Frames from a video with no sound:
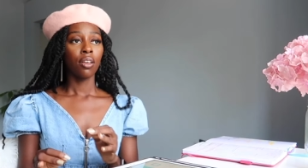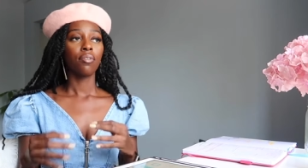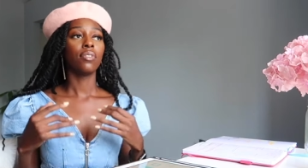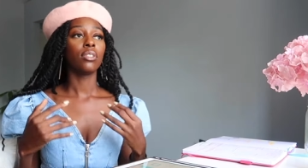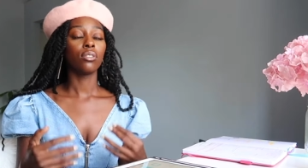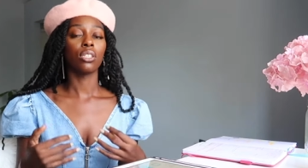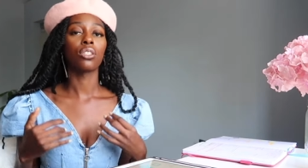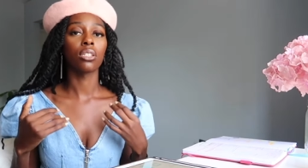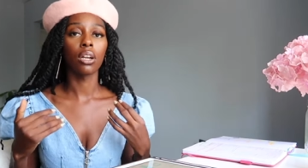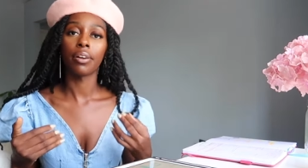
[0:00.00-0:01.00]
feel
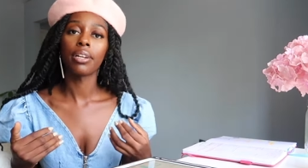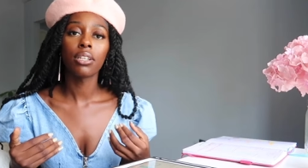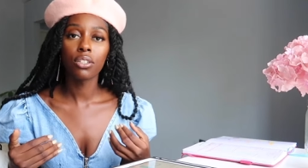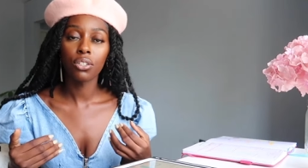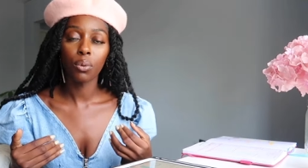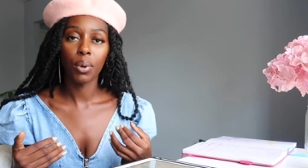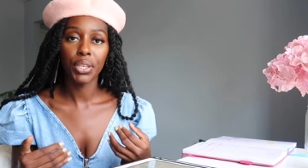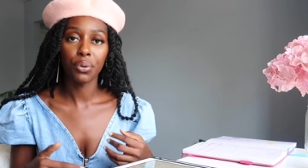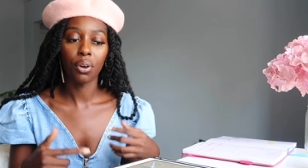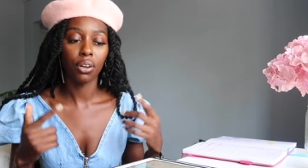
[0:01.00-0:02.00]
discouraged when
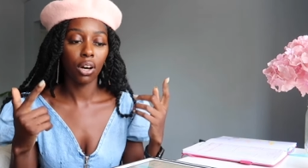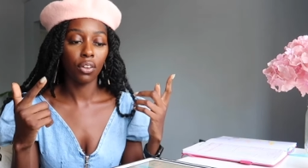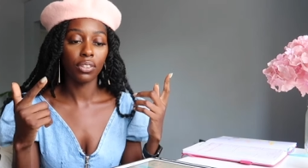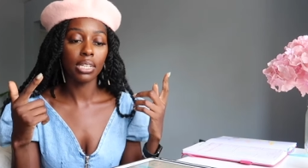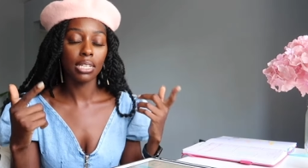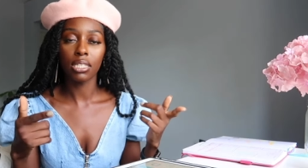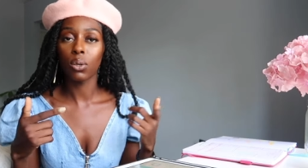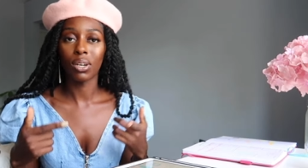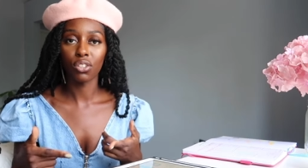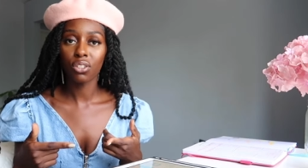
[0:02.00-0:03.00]
you are on the easy
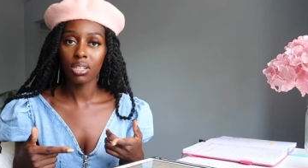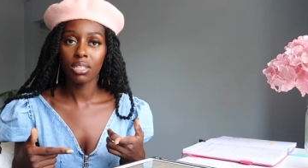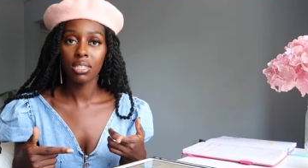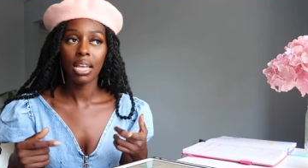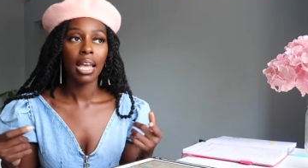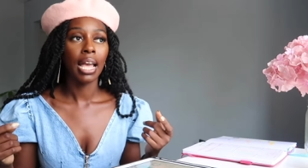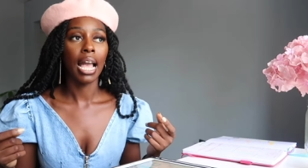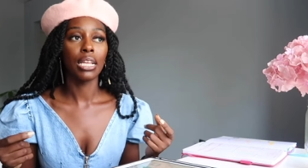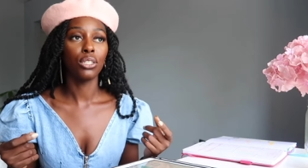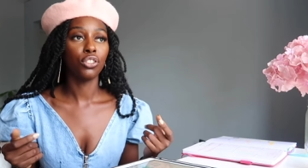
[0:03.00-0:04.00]
questions
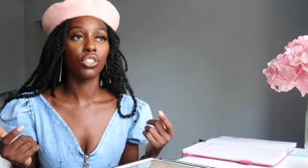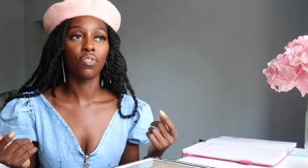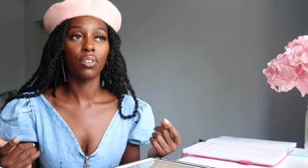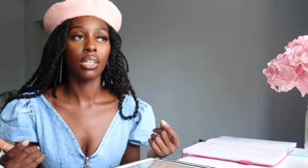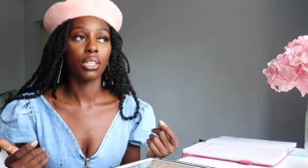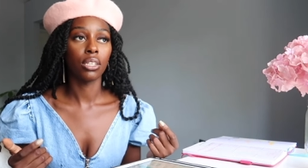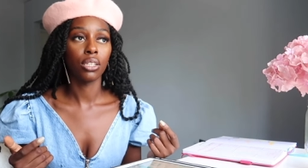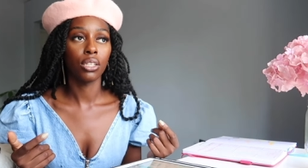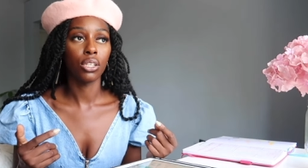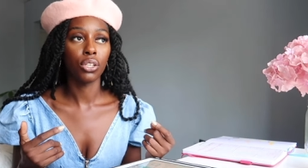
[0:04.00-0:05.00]
and you just feel like
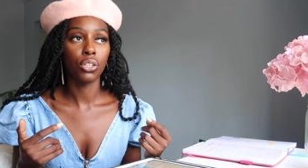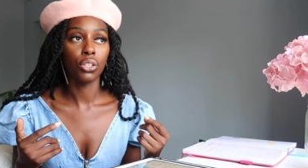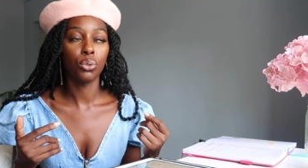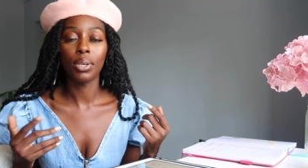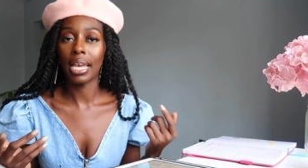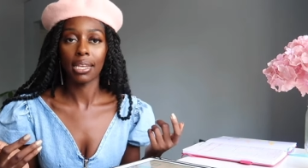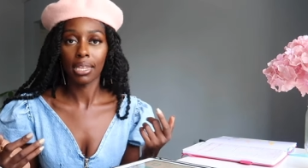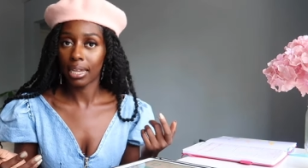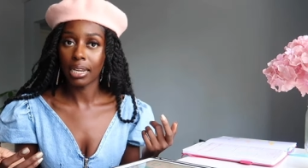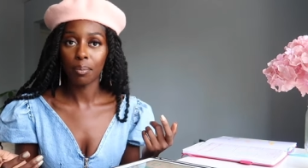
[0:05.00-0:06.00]
you can't
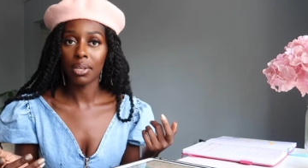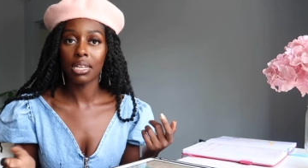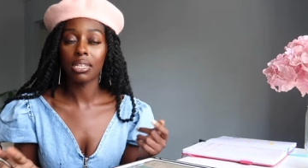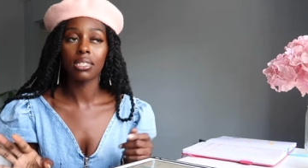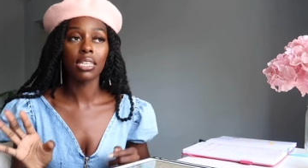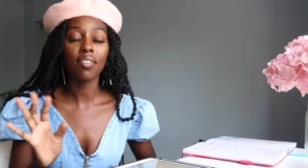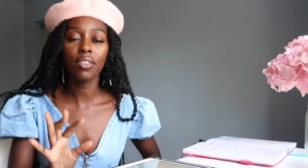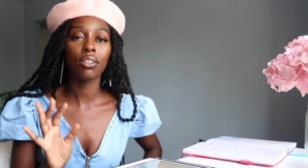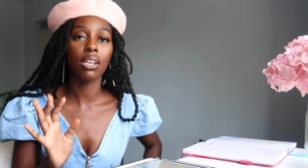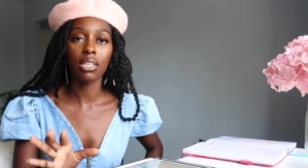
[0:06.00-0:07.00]
get it, because even
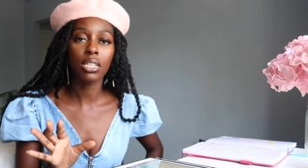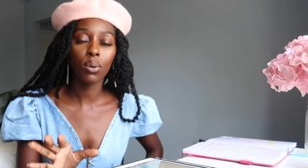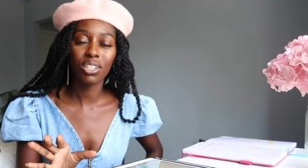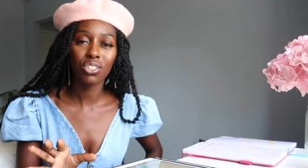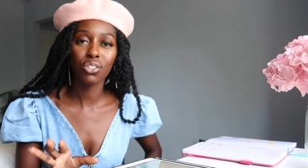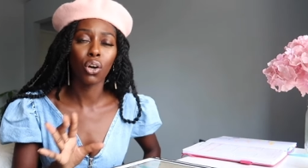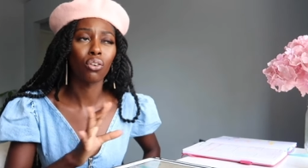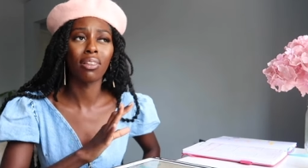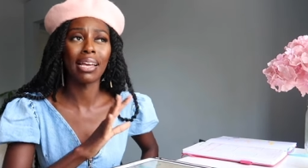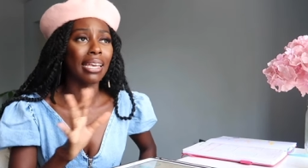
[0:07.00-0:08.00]
the easy questions are
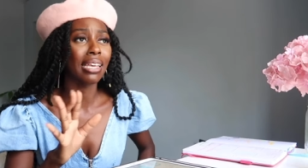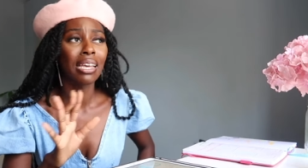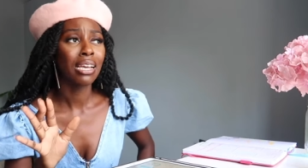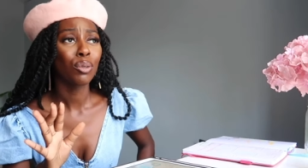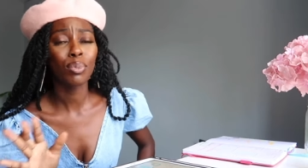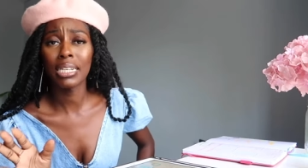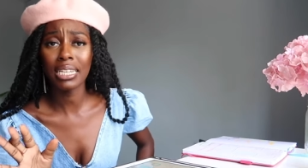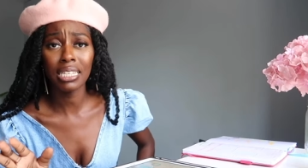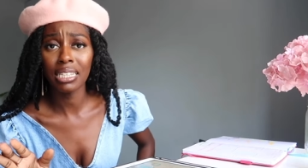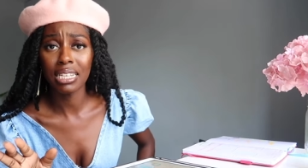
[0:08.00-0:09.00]
like
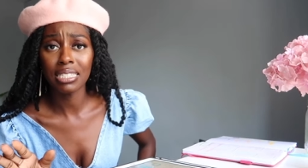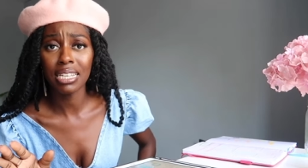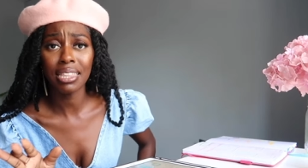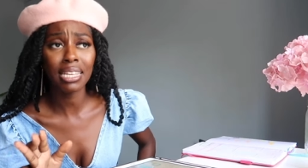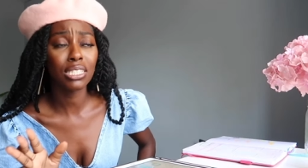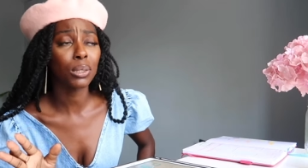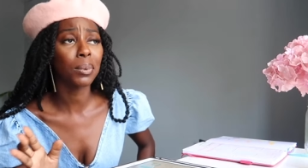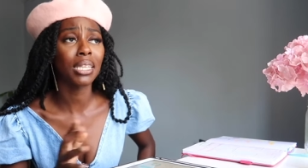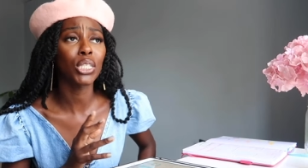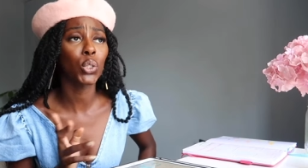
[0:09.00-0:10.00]
ridiculous. I think it took me
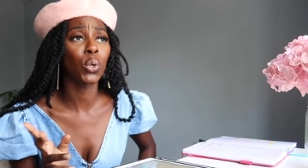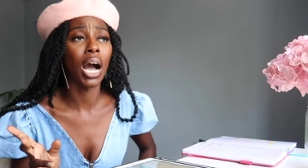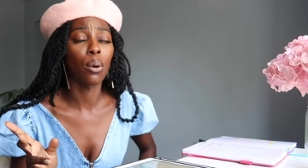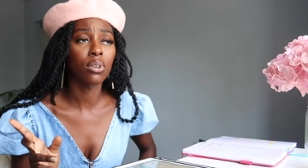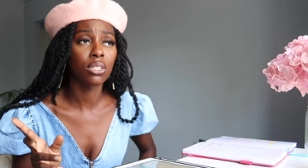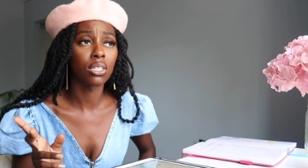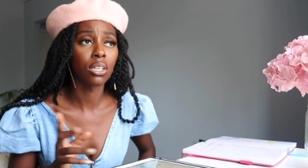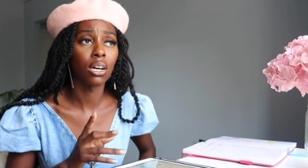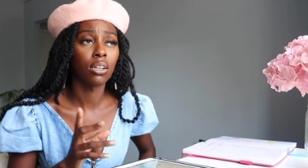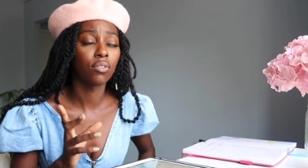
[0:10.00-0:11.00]
like two hours to
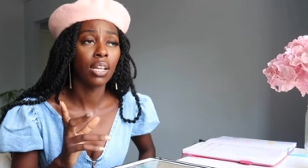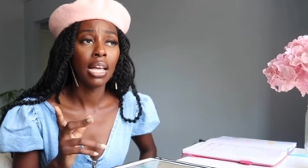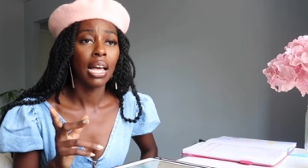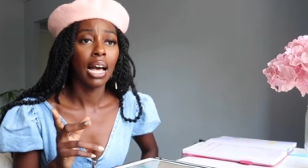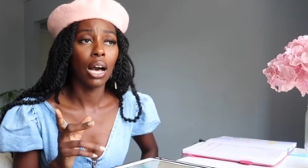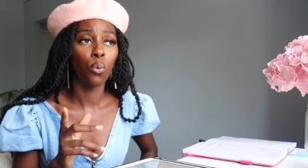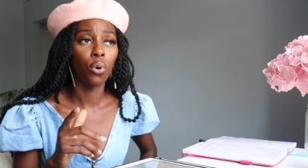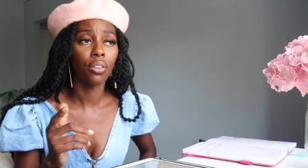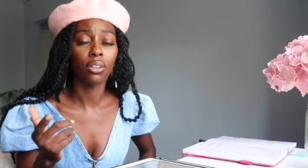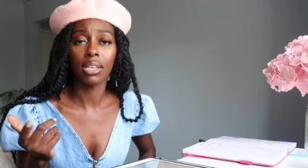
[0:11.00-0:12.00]
solve one
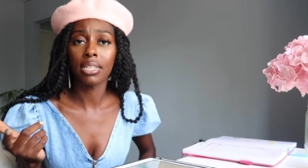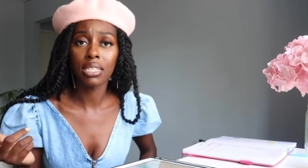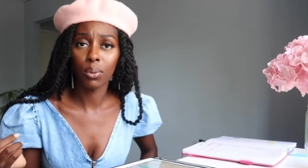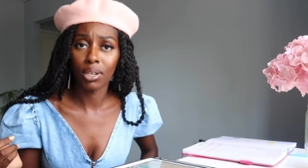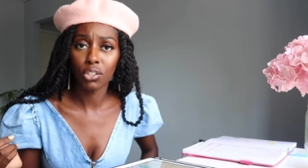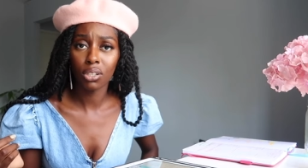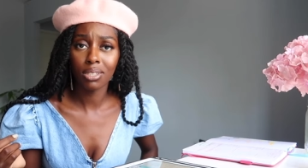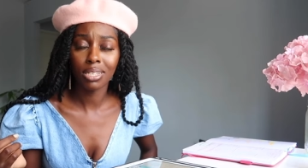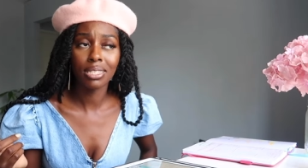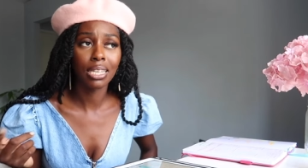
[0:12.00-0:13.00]
of their easy
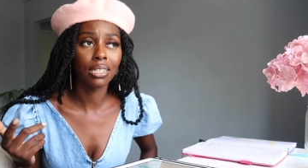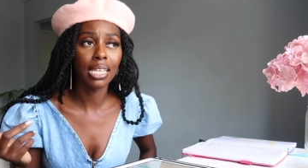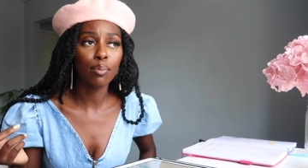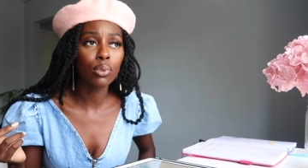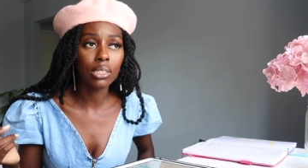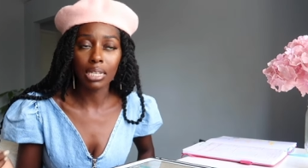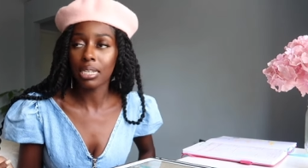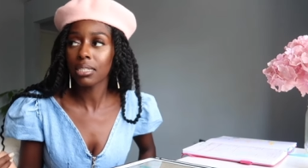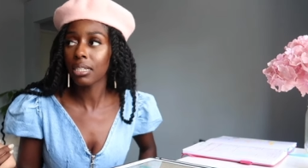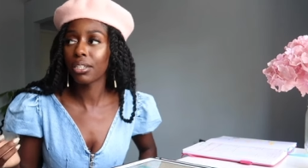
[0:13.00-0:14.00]
questions. It's like labeled
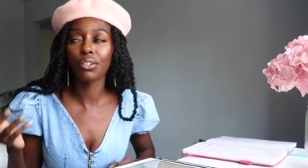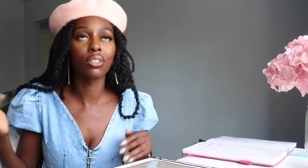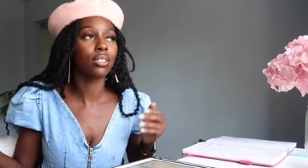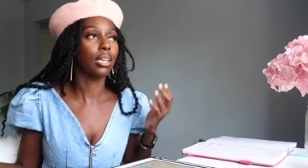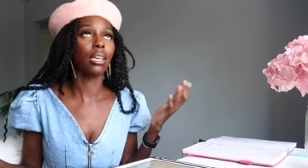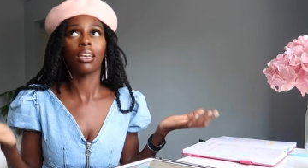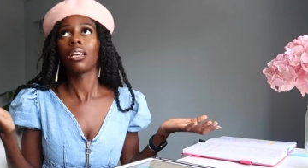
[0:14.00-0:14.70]
easy and you're just like,